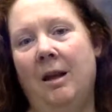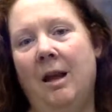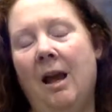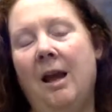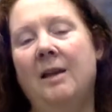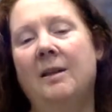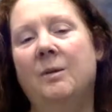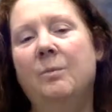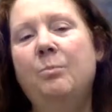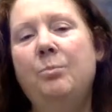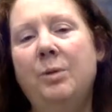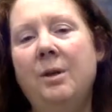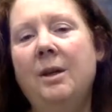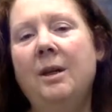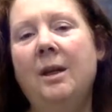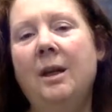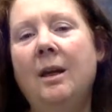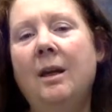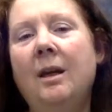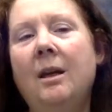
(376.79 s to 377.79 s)
as
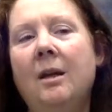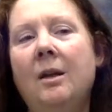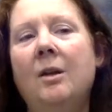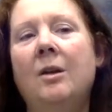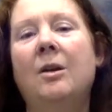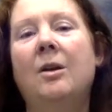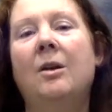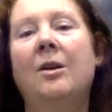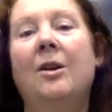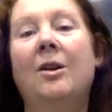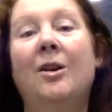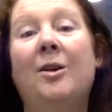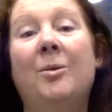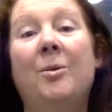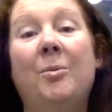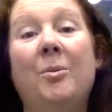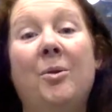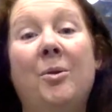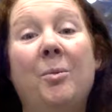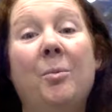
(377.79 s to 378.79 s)
being
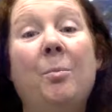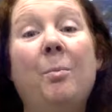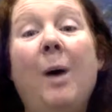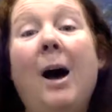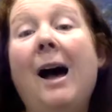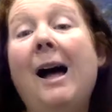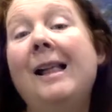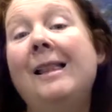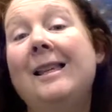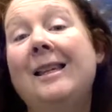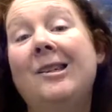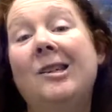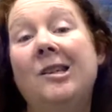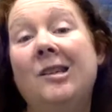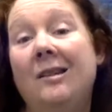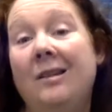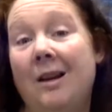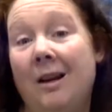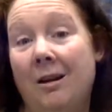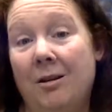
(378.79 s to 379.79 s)
polished
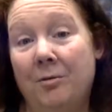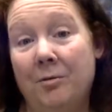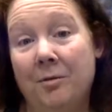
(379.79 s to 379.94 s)
enough